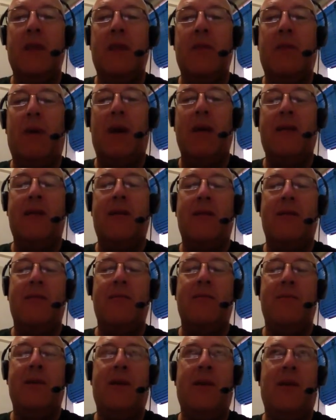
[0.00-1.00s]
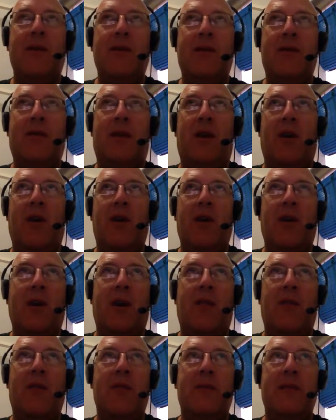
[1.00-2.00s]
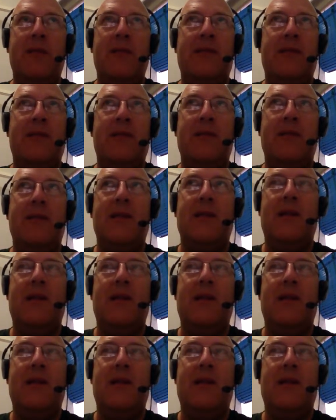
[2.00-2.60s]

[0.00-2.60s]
But because of our government's